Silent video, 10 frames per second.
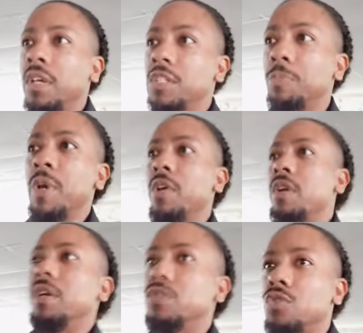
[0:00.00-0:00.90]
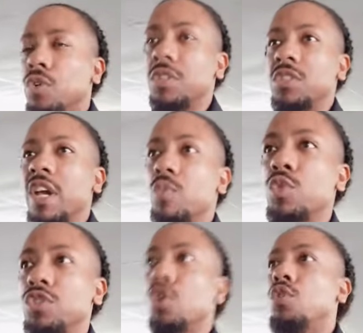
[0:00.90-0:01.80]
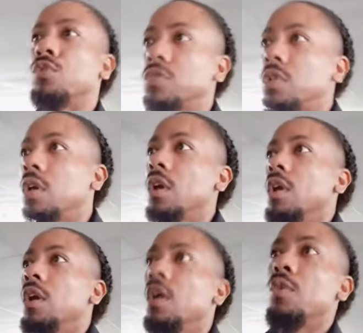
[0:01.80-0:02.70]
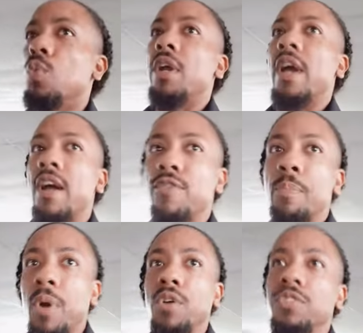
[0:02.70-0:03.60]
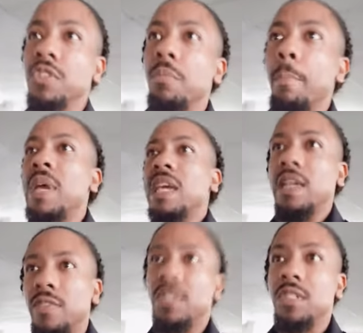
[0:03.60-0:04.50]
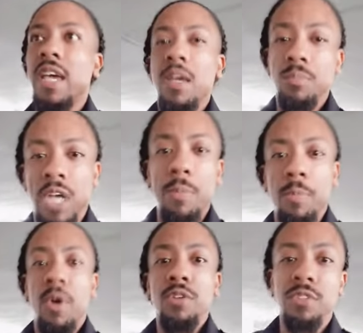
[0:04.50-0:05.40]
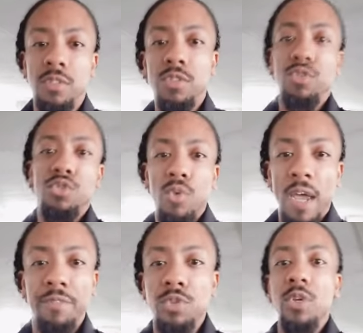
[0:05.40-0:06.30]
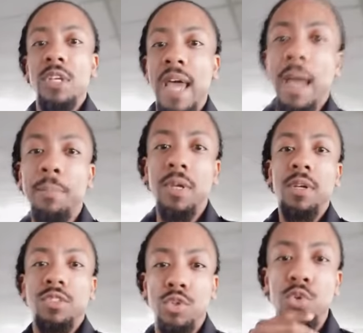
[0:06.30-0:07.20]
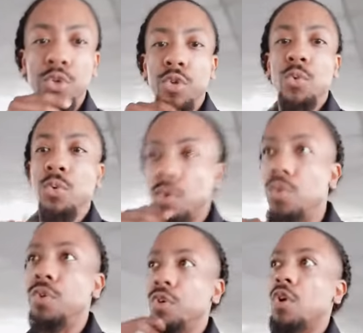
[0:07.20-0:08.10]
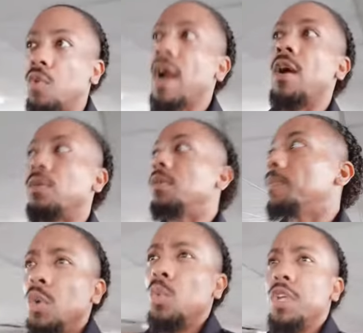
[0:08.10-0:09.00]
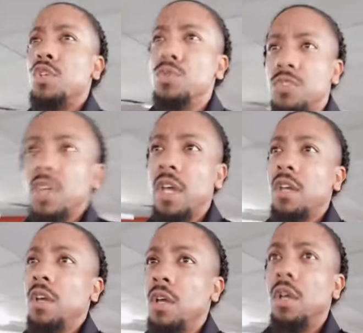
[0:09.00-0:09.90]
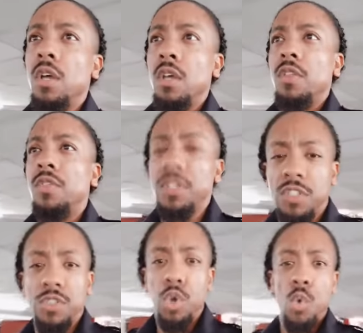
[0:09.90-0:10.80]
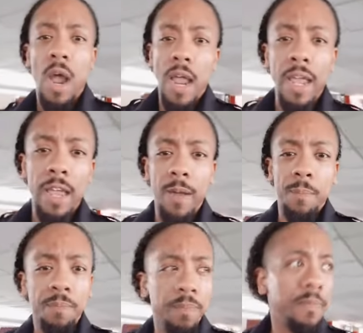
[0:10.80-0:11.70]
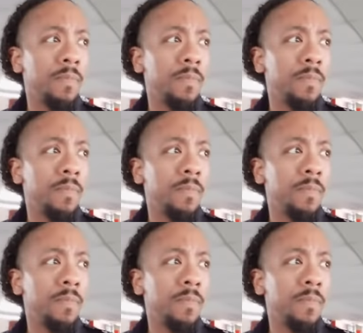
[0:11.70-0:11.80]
experience or the same results with every person being the same type of person. You do have to adapt to who you're around. When you say, this is who I am,